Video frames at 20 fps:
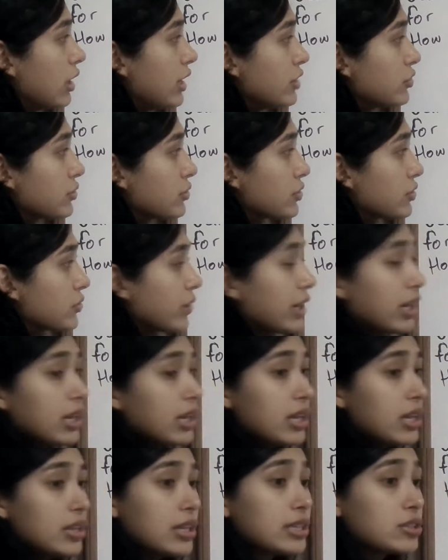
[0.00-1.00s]
interest rate.
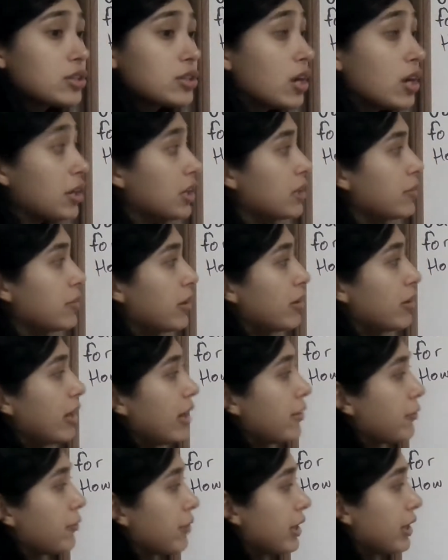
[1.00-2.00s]
That's talking
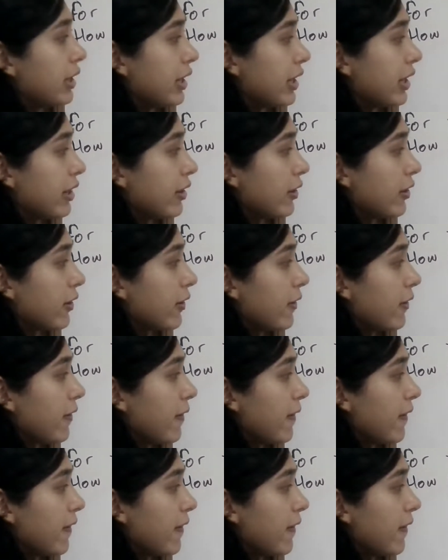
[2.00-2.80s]
about every year.